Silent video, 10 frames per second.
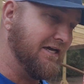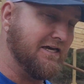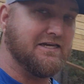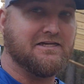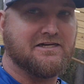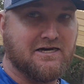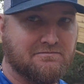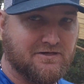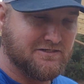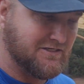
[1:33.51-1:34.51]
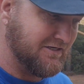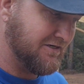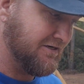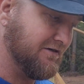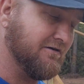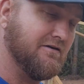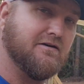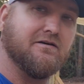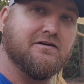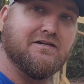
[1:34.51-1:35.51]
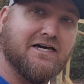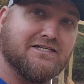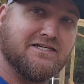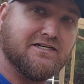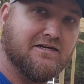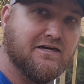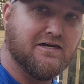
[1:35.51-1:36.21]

Anytime that she does it,